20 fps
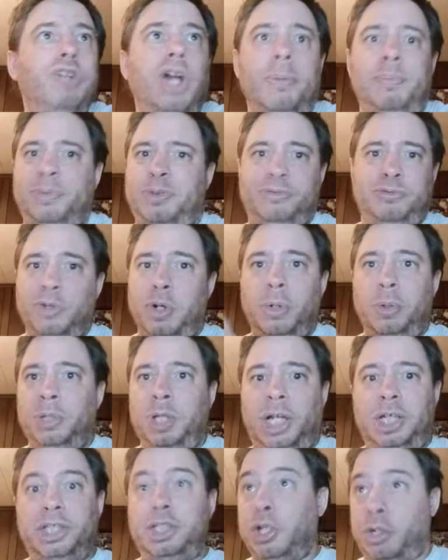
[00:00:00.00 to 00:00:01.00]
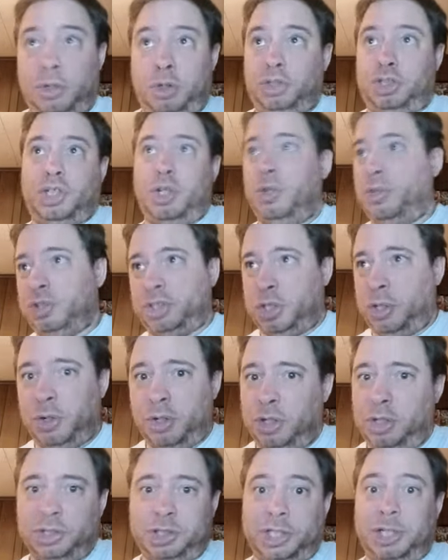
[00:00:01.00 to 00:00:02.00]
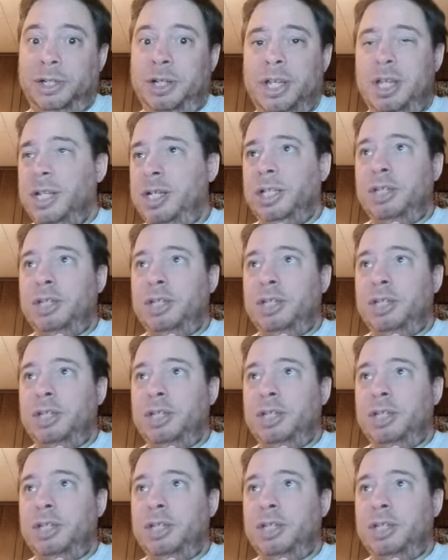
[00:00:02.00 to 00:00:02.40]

rip through like "Girls, Girls, Girls" and